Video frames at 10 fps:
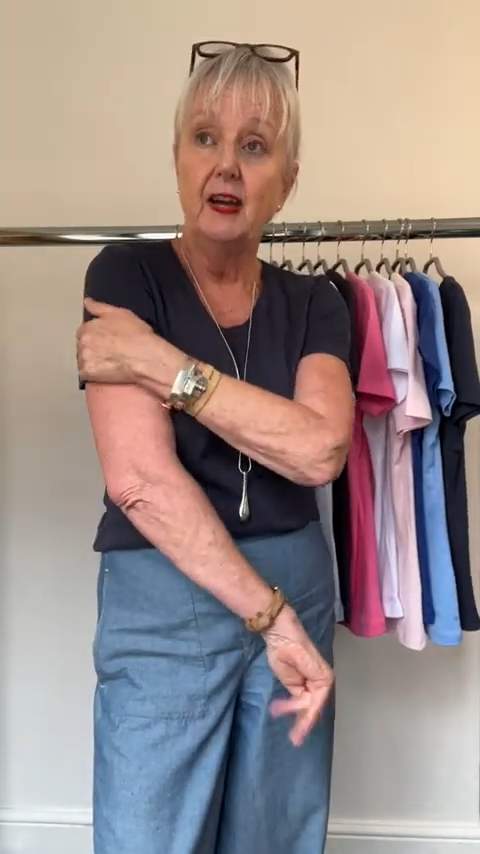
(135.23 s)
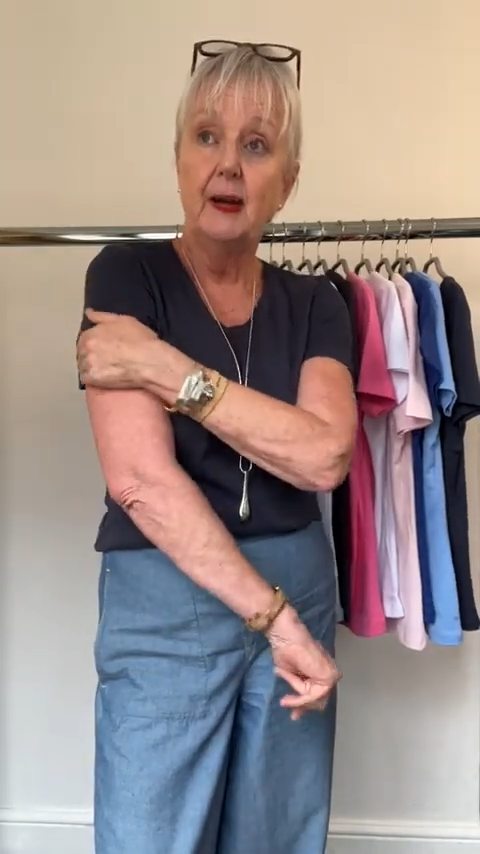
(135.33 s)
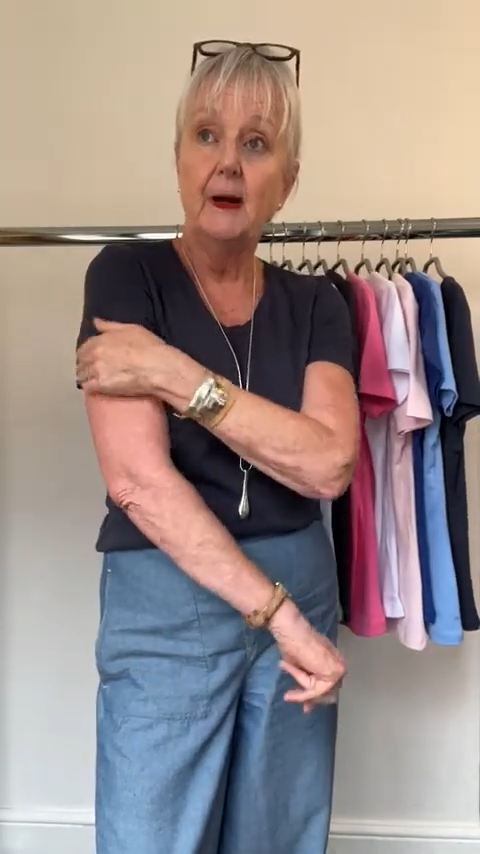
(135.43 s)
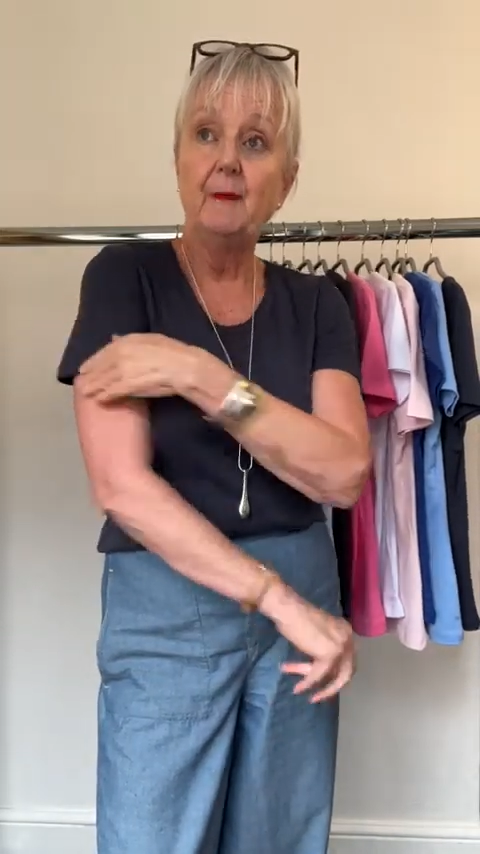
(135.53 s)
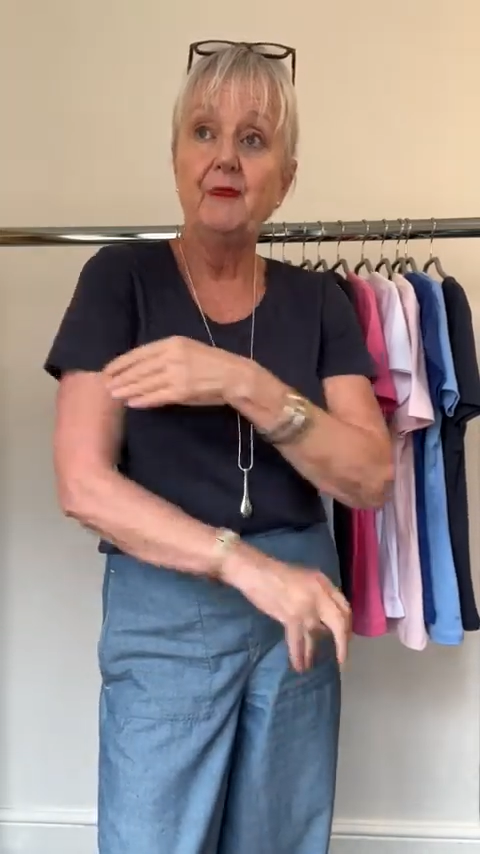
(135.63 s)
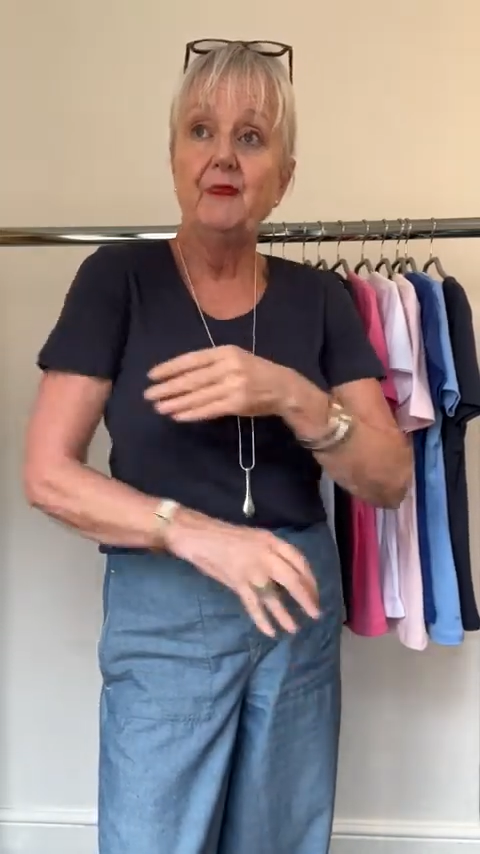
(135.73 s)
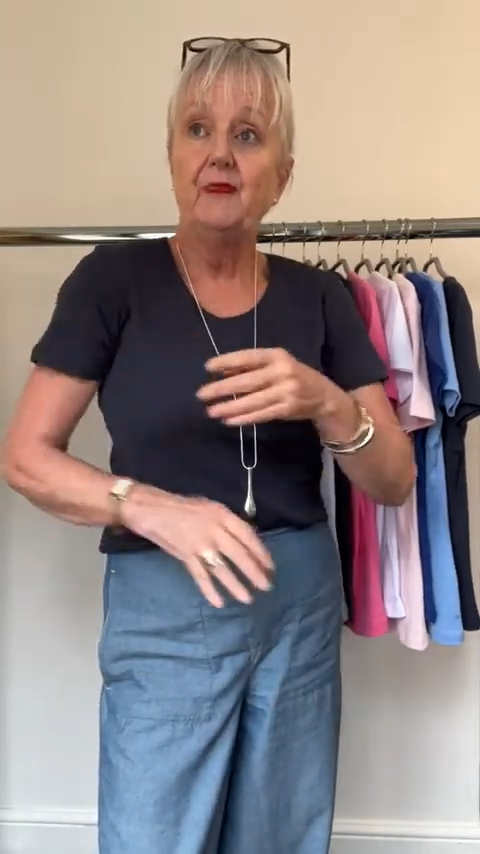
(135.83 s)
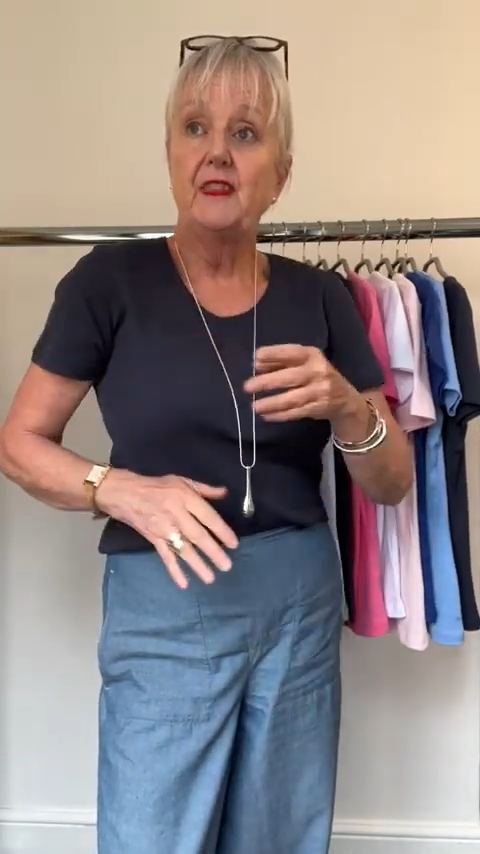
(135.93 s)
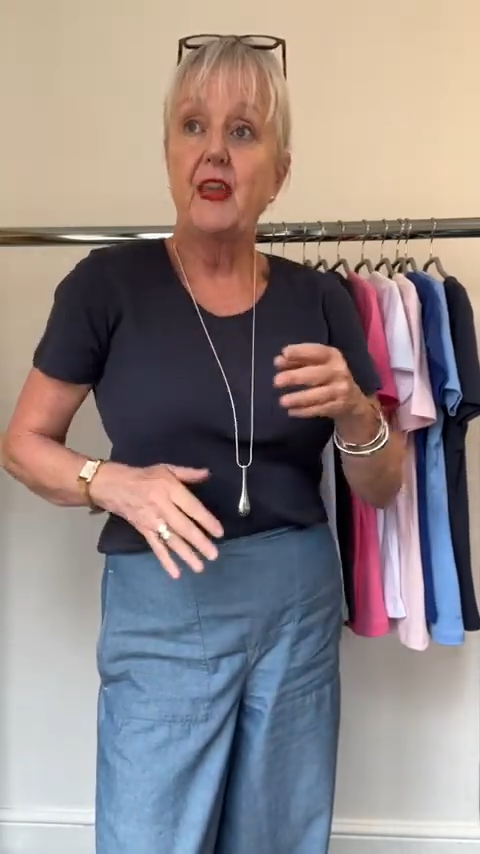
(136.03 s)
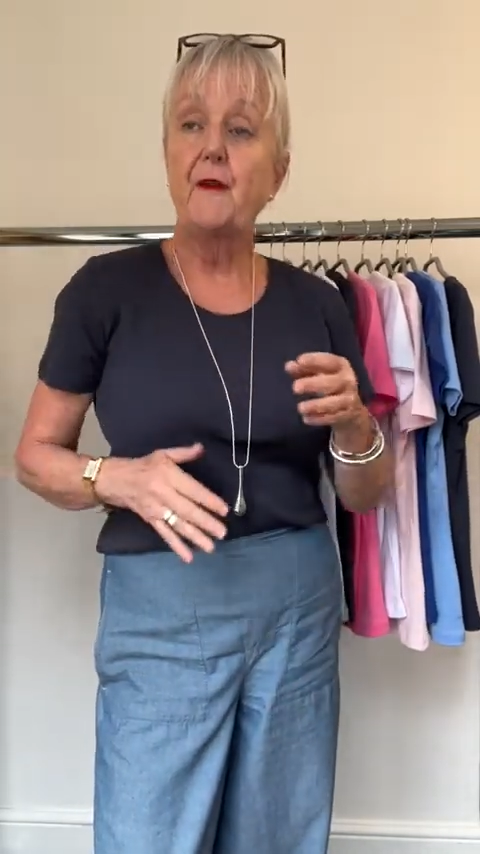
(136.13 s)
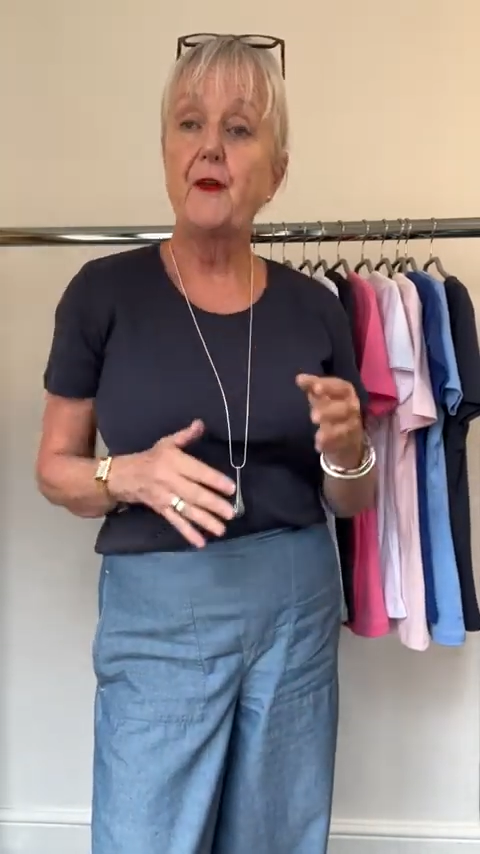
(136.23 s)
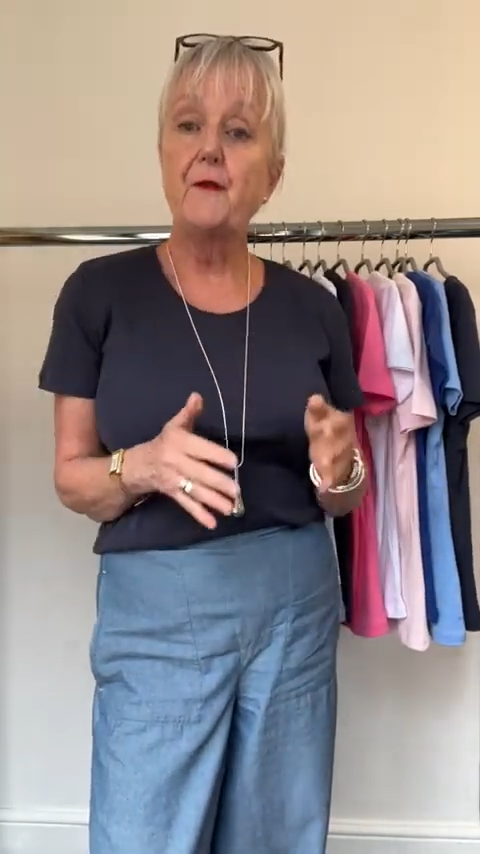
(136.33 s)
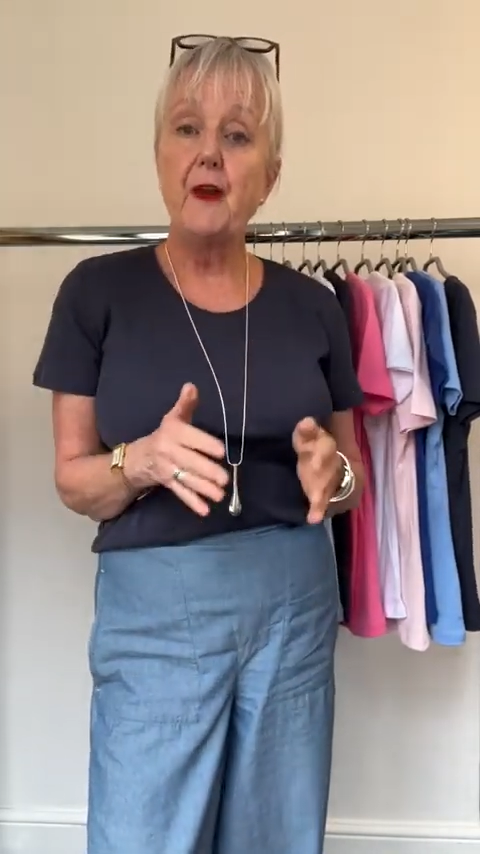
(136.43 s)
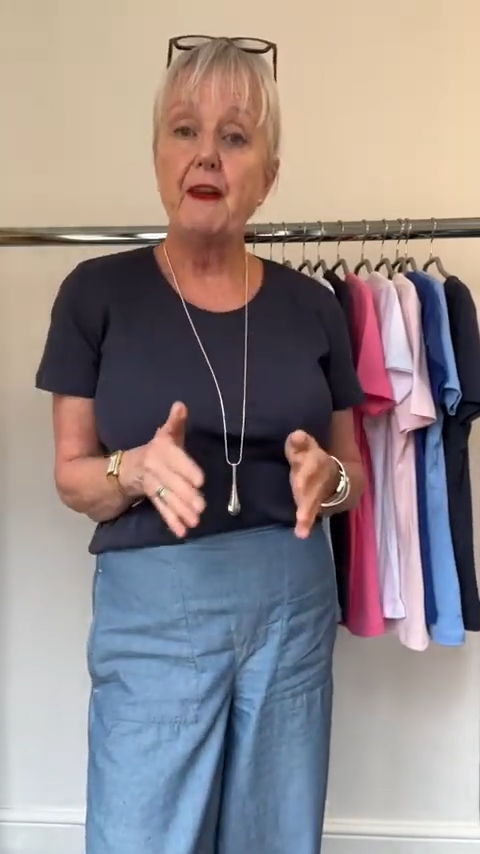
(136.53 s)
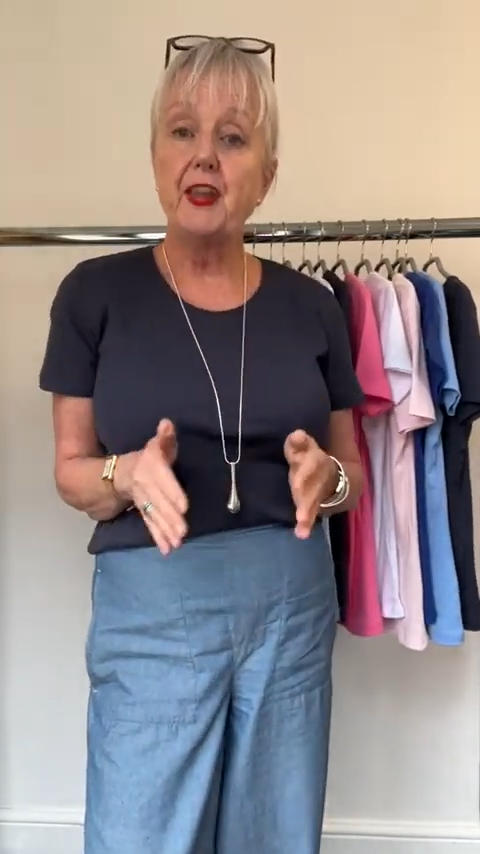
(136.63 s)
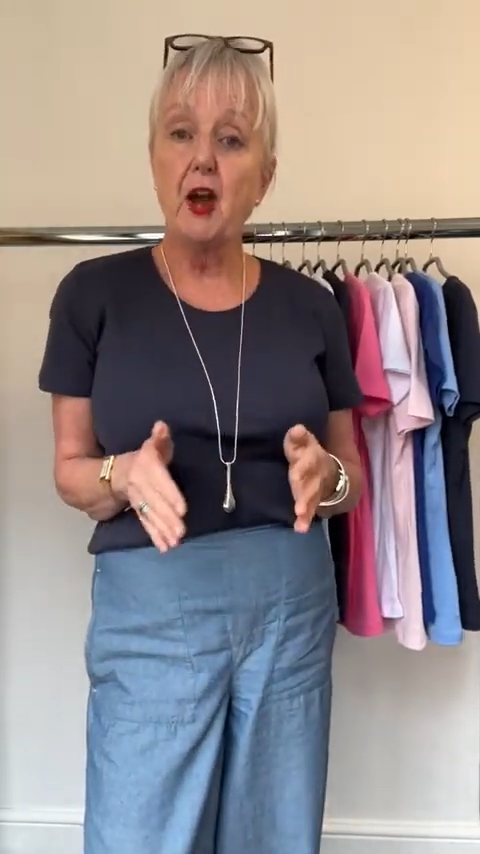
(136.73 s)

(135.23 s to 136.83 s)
Um, they feel very